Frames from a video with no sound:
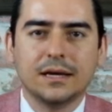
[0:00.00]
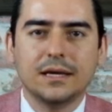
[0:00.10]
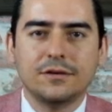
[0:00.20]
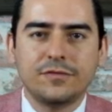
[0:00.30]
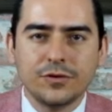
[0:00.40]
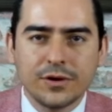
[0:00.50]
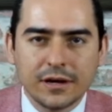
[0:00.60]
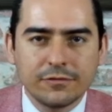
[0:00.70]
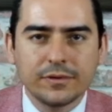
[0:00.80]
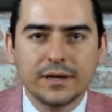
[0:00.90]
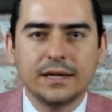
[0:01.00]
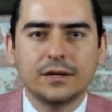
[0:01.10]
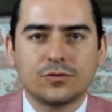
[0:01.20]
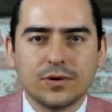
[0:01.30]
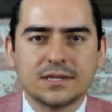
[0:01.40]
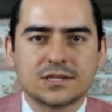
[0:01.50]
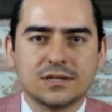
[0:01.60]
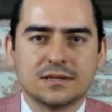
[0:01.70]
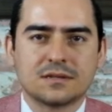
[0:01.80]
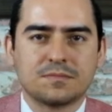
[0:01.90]
If you have any
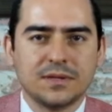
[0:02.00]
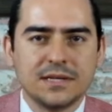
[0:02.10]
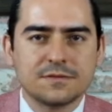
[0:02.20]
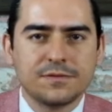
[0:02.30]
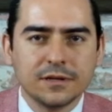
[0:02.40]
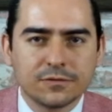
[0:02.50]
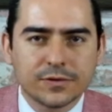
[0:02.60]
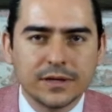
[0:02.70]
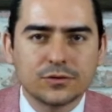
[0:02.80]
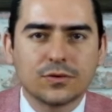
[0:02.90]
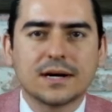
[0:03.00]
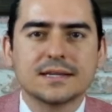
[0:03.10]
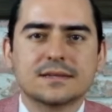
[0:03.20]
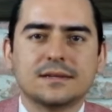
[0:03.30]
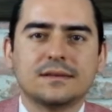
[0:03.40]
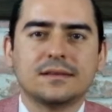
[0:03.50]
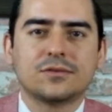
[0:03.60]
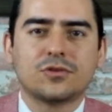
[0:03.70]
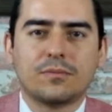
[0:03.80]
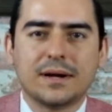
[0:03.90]
questions, please feel free to ask it in
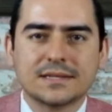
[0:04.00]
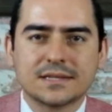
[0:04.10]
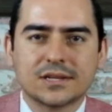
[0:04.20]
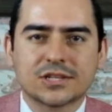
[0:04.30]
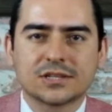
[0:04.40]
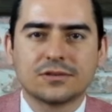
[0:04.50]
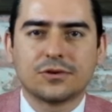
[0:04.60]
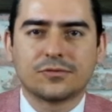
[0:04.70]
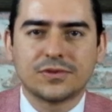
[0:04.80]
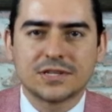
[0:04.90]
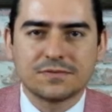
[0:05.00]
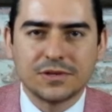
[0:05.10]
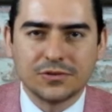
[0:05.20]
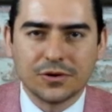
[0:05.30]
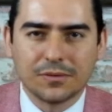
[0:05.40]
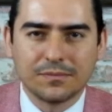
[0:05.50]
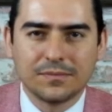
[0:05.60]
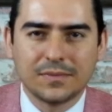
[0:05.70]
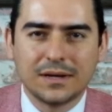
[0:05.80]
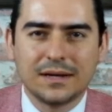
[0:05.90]
the comment section of this video.
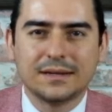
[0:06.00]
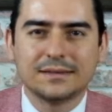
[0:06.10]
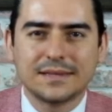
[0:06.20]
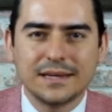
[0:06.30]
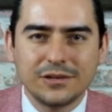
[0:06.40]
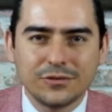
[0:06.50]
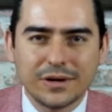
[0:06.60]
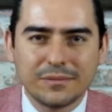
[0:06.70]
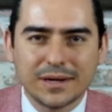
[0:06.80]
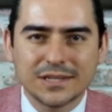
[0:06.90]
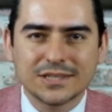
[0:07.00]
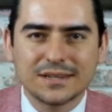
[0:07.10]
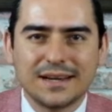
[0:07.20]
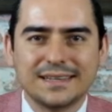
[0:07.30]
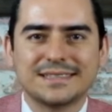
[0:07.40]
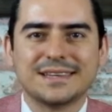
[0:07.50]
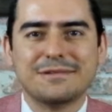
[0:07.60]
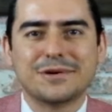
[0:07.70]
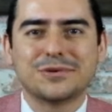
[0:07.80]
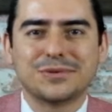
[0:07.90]
Thank you very much and
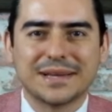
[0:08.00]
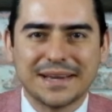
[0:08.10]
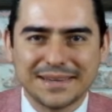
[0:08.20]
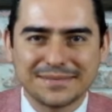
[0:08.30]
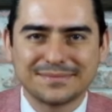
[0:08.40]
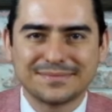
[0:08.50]
have a good day.